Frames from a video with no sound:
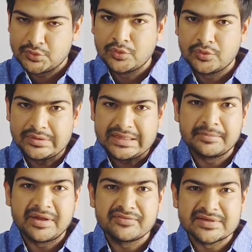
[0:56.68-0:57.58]
So in
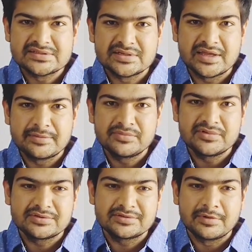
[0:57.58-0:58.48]
my first
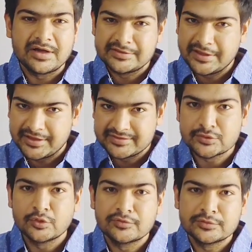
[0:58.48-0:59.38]
attempt, the
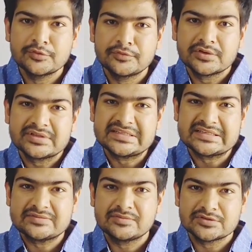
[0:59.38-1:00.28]
score
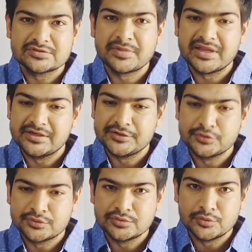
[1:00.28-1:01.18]
246 was mainly
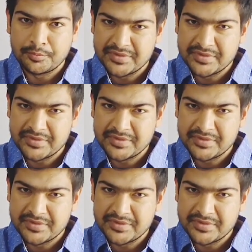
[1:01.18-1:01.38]
due to